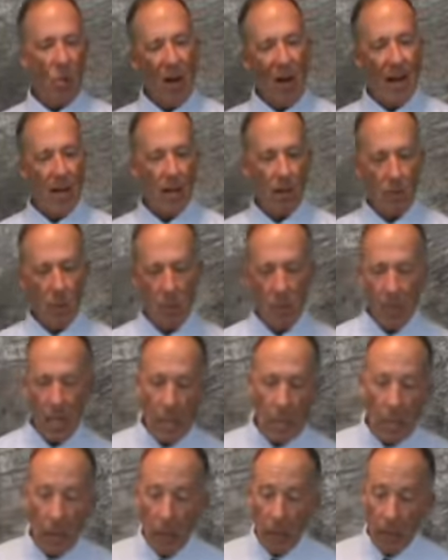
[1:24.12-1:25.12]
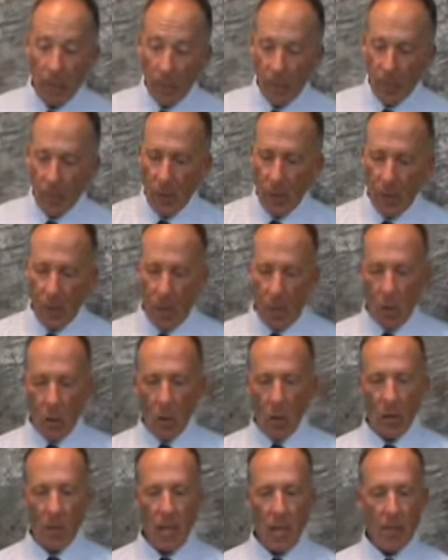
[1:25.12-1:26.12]
Why it would be.
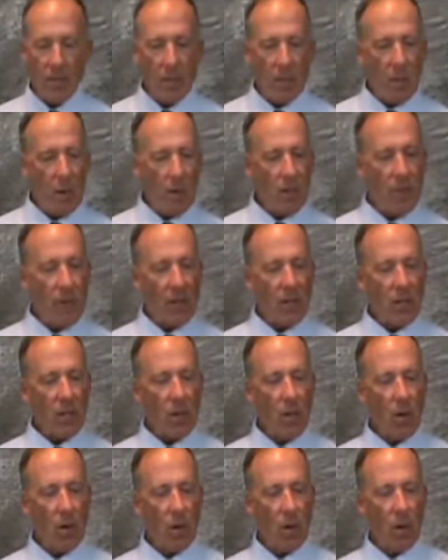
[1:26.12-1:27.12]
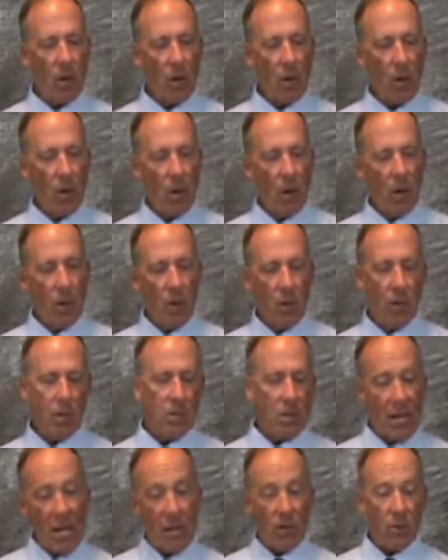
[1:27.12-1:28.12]
The only times they don't affect a note are when
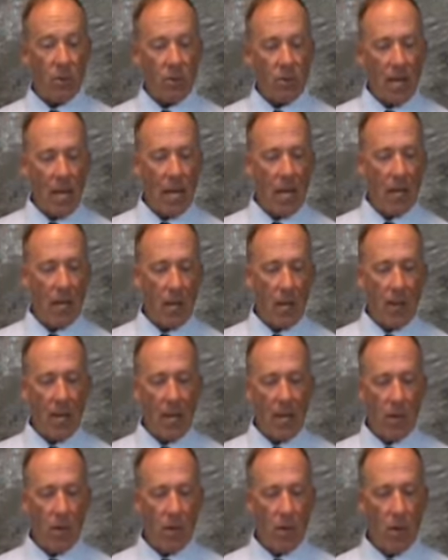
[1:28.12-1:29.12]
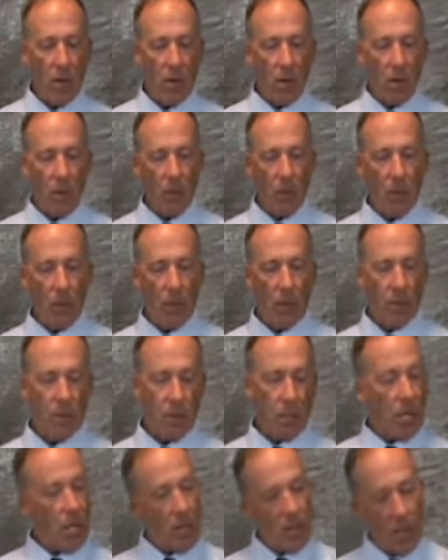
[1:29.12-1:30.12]
there's a natural sign on that note or when
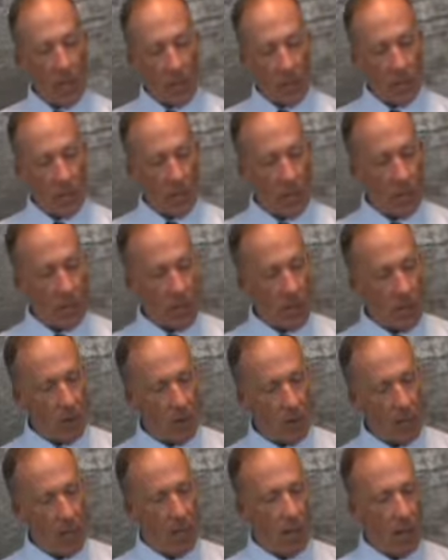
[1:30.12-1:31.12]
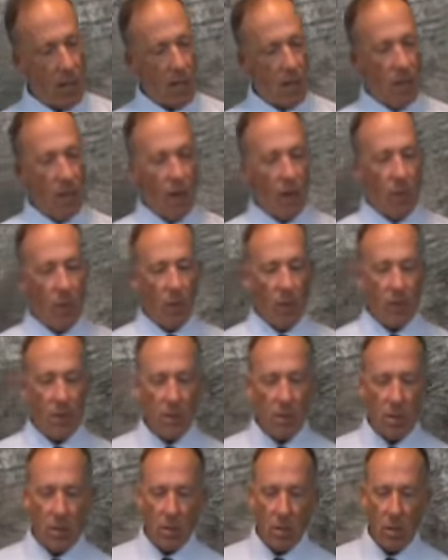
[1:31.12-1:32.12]
there's a key change, like I said. Okay, for
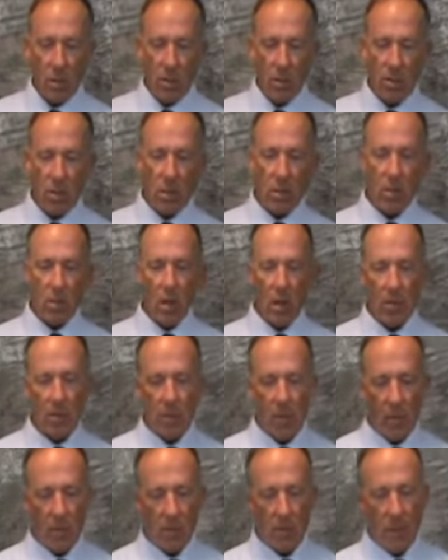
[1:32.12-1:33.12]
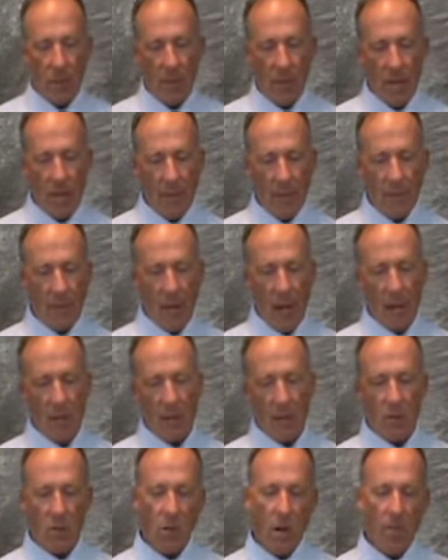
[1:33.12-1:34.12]
instance, notice that the sharp sign is over the F line
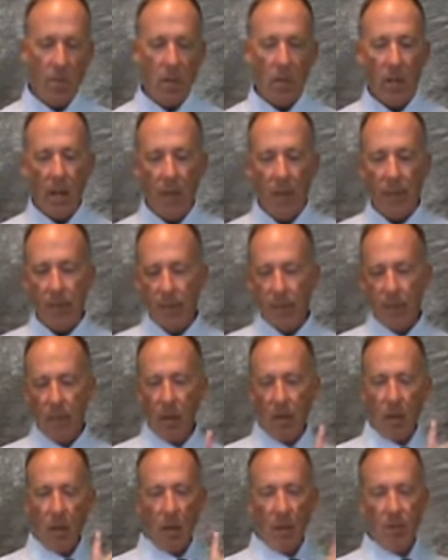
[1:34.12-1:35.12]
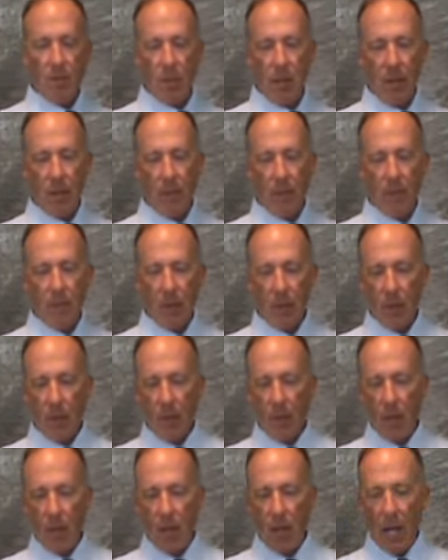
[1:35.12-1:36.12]
and the treble clef on the left side,
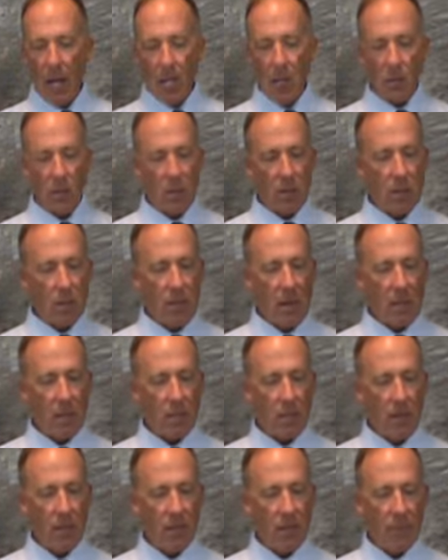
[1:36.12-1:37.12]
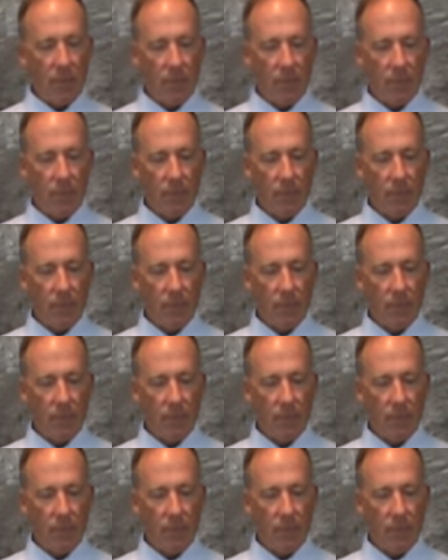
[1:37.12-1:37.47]
as well as the bass clef.